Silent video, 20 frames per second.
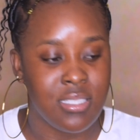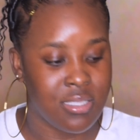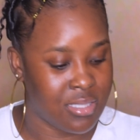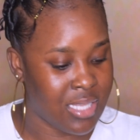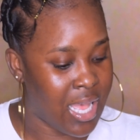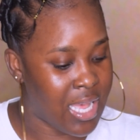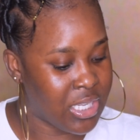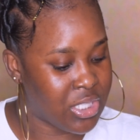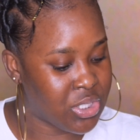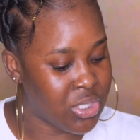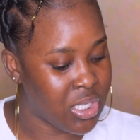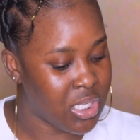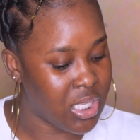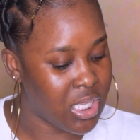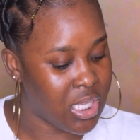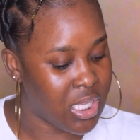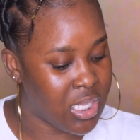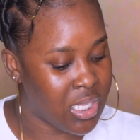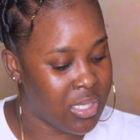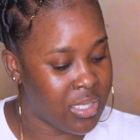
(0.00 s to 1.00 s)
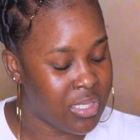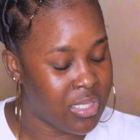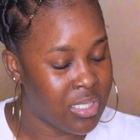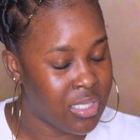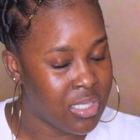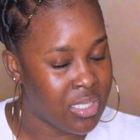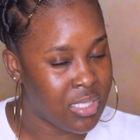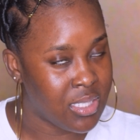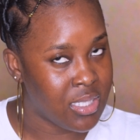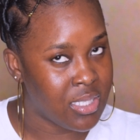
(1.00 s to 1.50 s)
actually
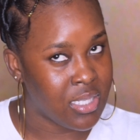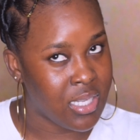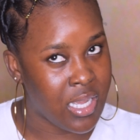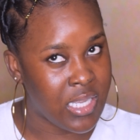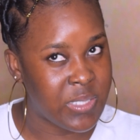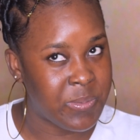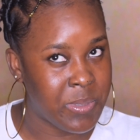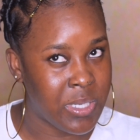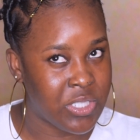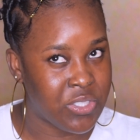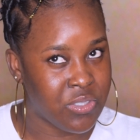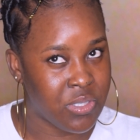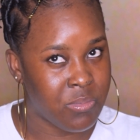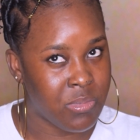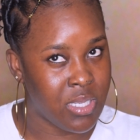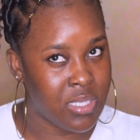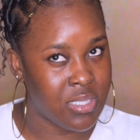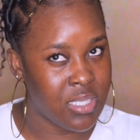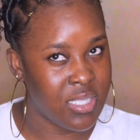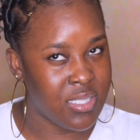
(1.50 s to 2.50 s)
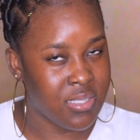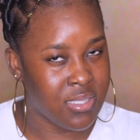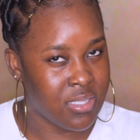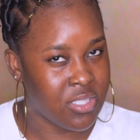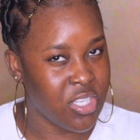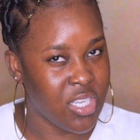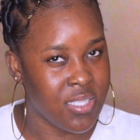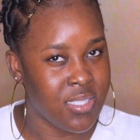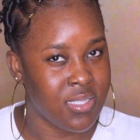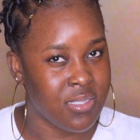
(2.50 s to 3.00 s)
dark spot treatment. It's
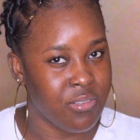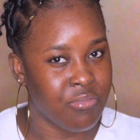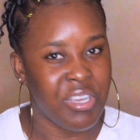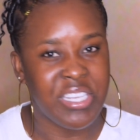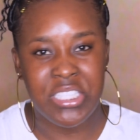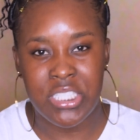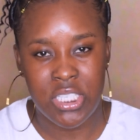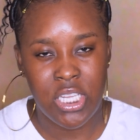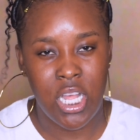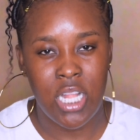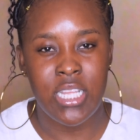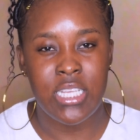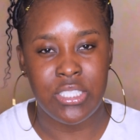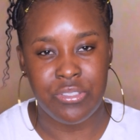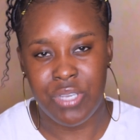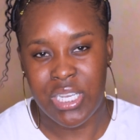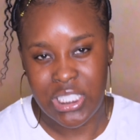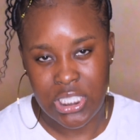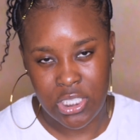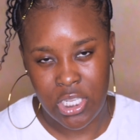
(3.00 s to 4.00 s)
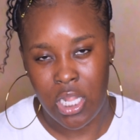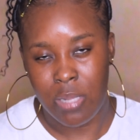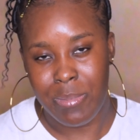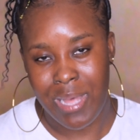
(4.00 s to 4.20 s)
just retinol is retinol by